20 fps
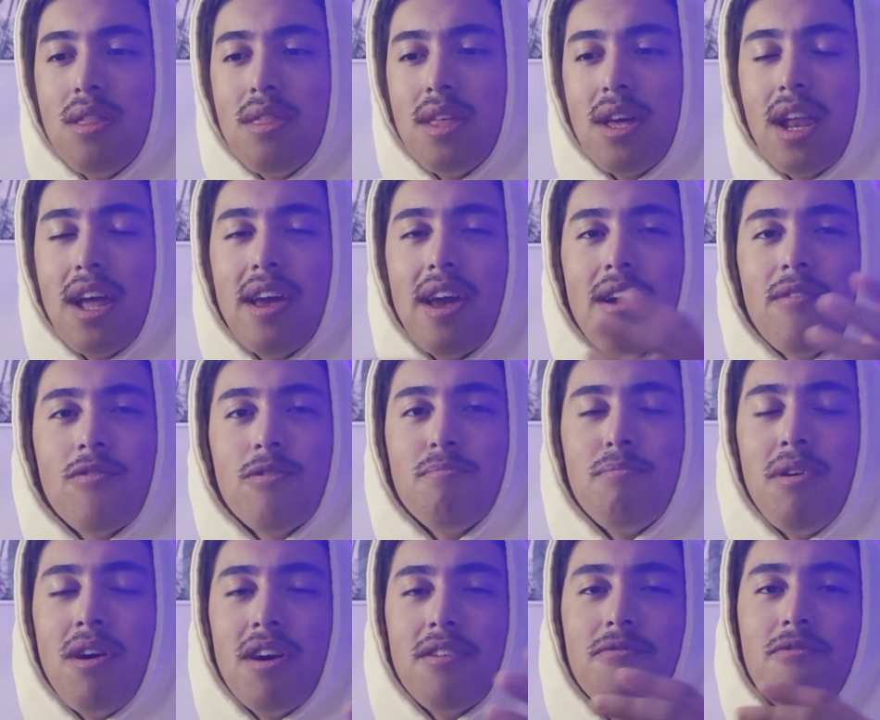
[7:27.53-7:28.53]
that I ever
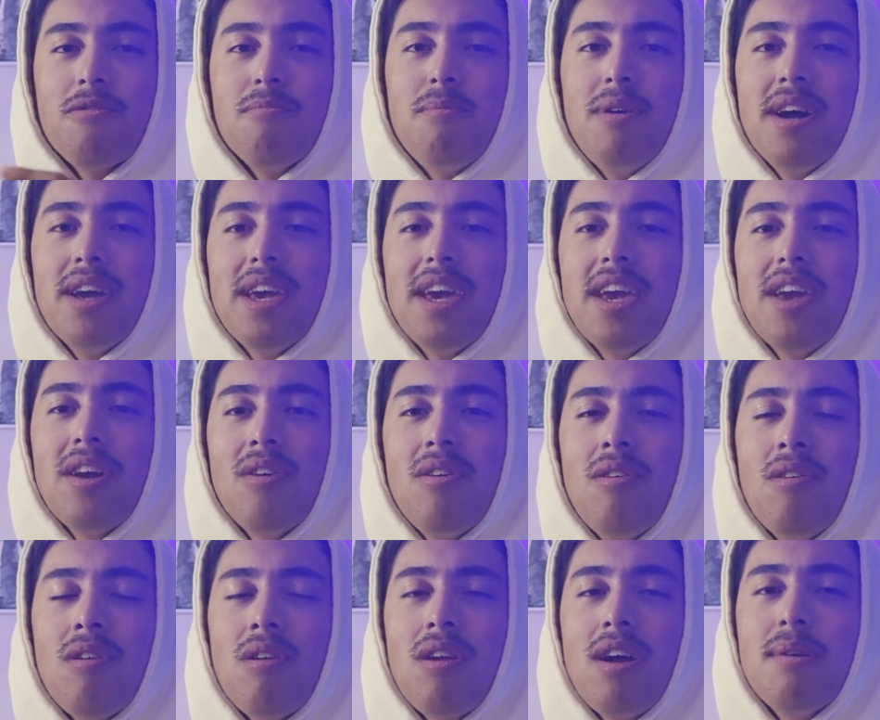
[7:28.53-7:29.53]
bought for my AR.